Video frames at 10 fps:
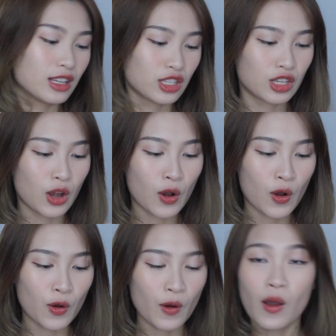
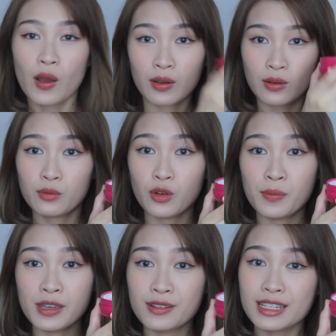So
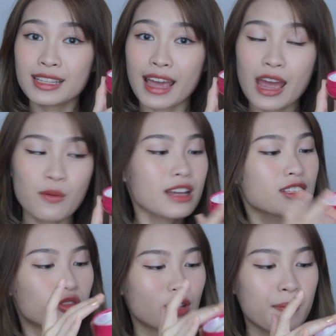we'll be using the hair
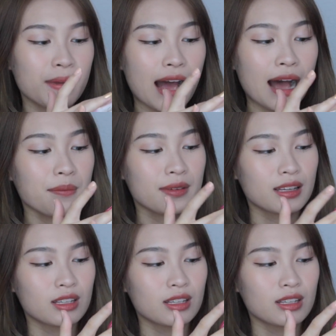wax to keep it up.